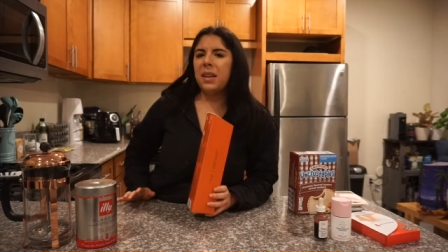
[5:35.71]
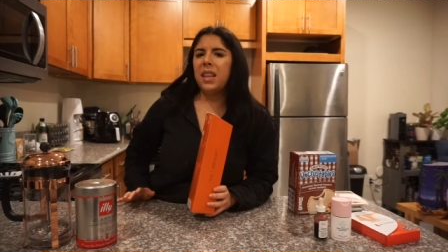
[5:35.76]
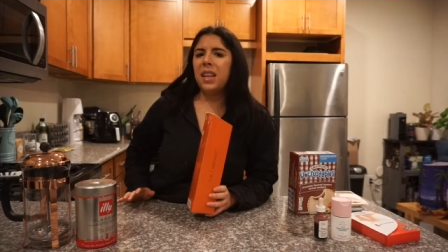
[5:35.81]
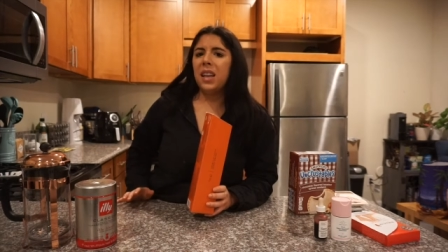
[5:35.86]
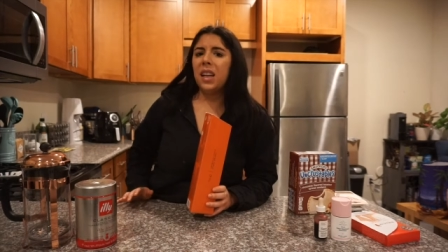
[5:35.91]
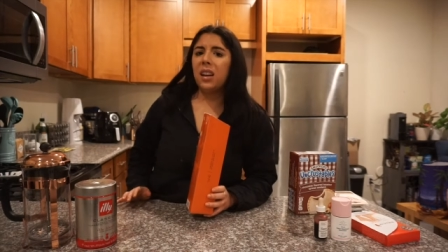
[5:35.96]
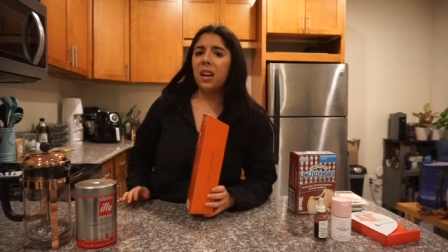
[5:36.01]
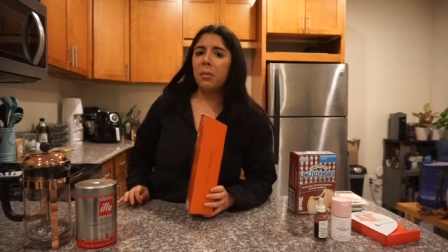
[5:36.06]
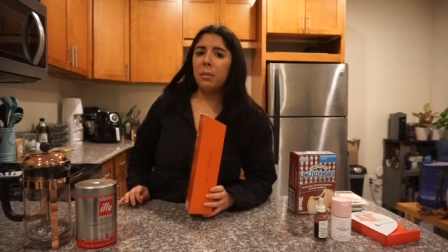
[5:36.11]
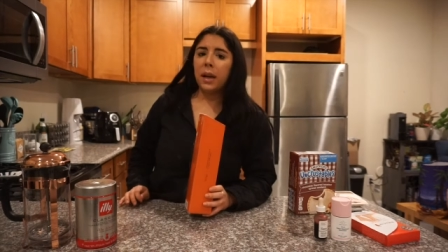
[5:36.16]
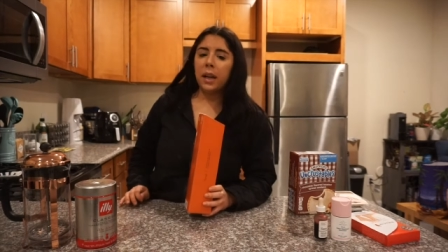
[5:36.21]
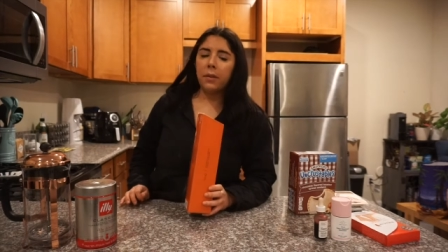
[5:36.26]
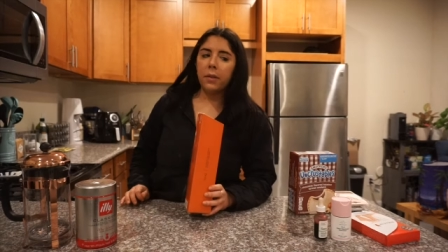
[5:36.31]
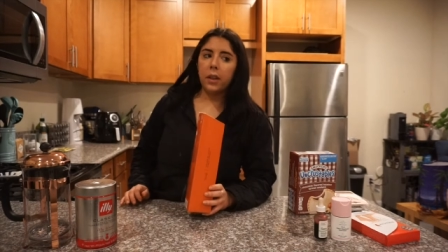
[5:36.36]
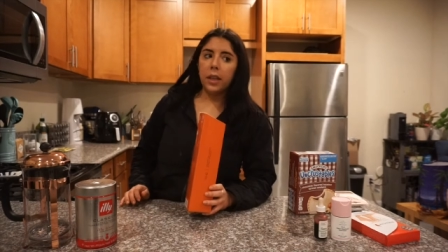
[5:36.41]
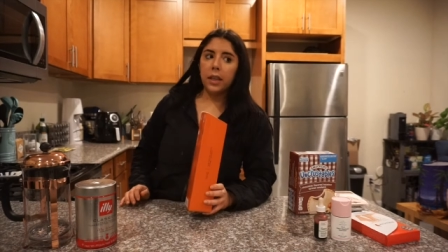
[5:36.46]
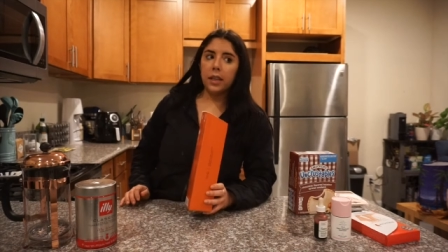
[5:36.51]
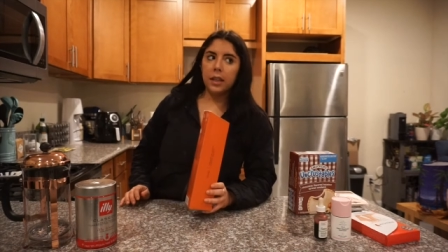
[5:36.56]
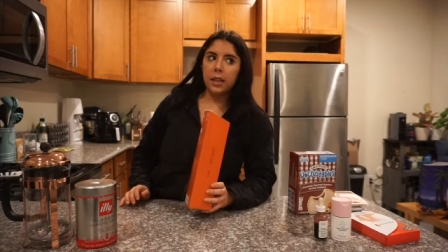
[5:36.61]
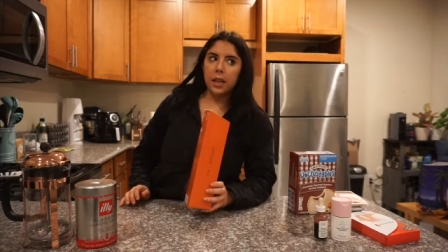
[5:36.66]
I think I got mine
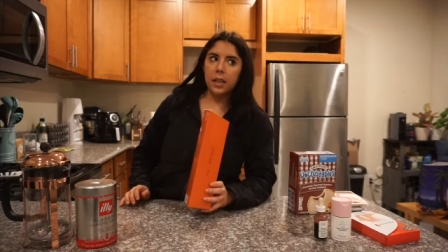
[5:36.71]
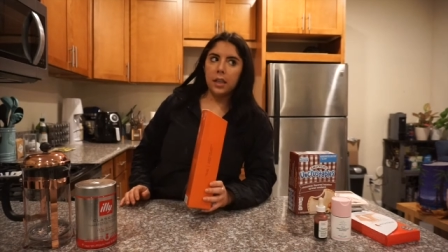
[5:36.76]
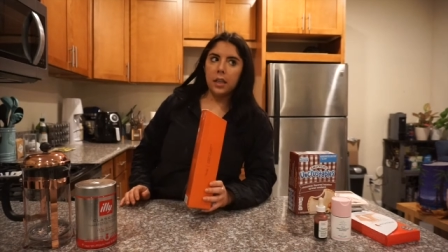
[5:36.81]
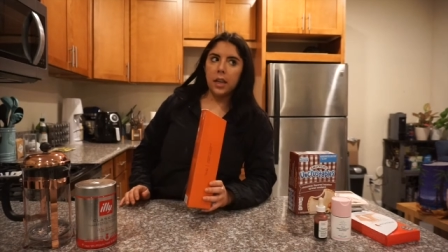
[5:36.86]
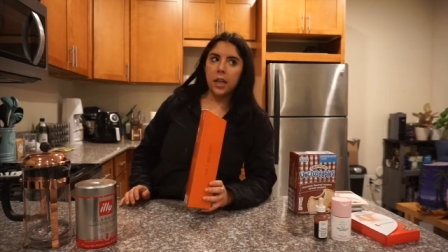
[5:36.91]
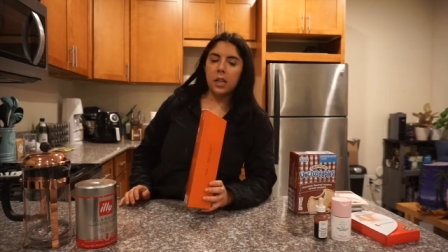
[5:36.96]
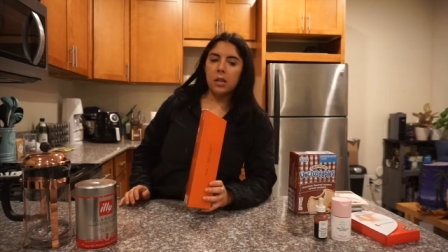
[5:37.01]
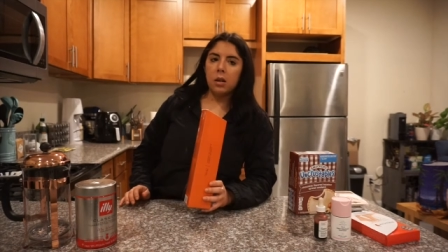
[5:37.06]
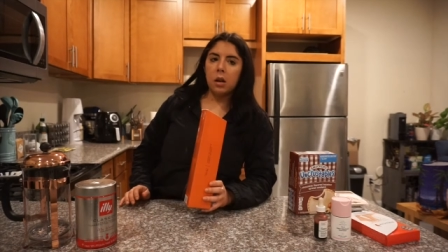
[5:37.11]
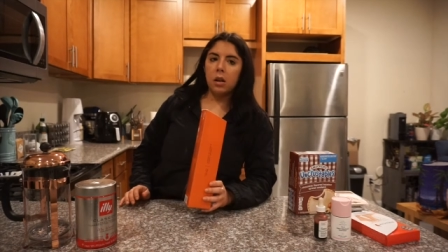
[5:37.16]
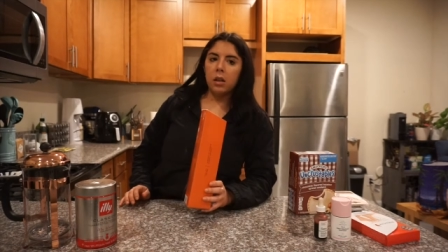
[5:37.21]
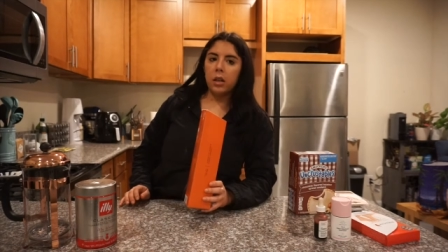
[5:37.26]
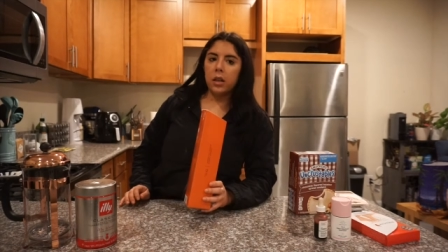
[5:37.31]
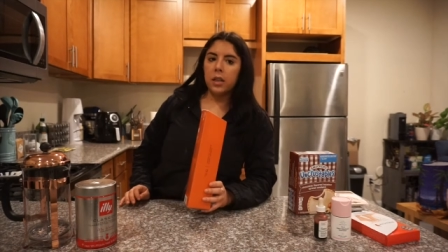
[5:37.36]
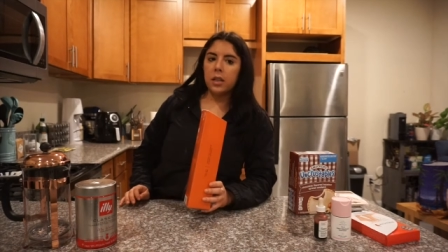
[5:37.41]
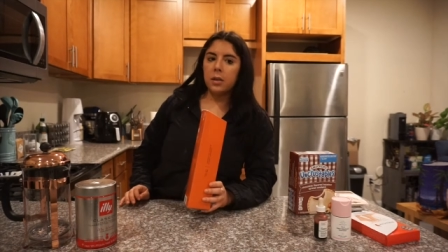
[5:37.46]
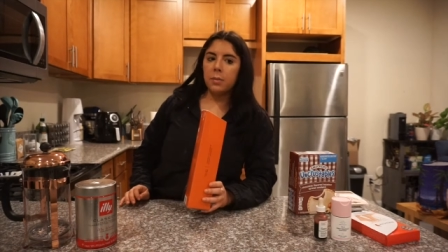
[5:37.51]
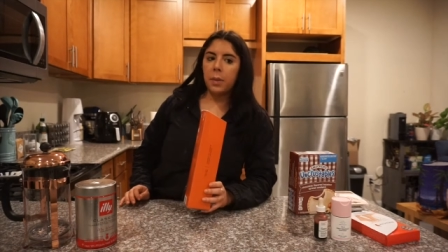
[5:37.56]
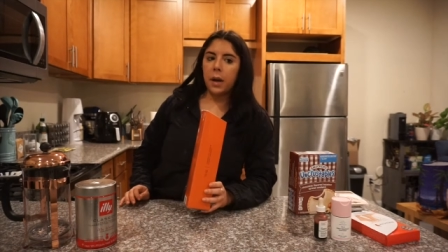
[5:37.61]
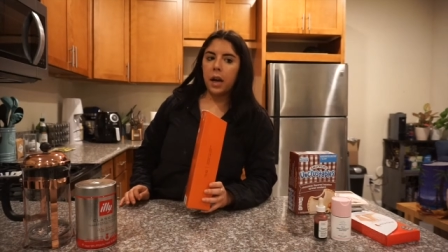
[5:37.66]
for like
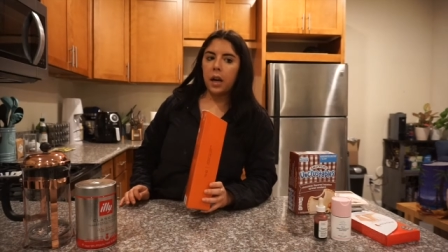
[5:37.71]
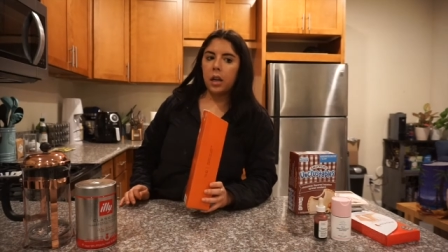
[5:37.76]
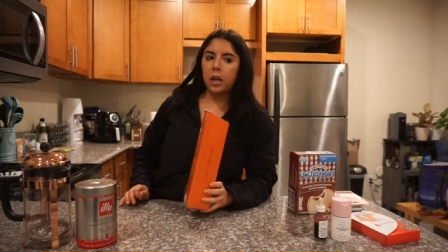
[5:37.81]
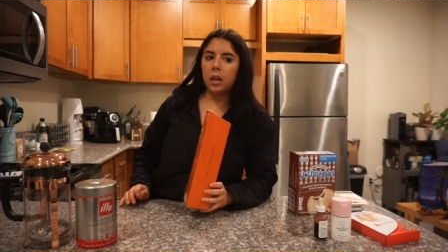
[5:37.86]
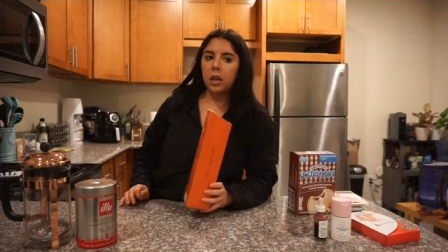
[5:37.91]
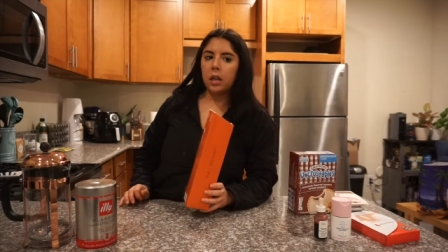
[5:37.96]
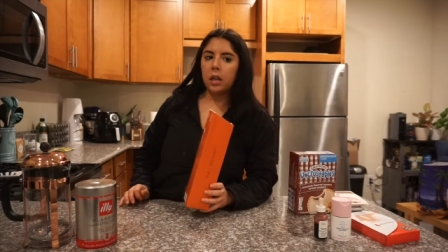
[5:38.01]
$99 back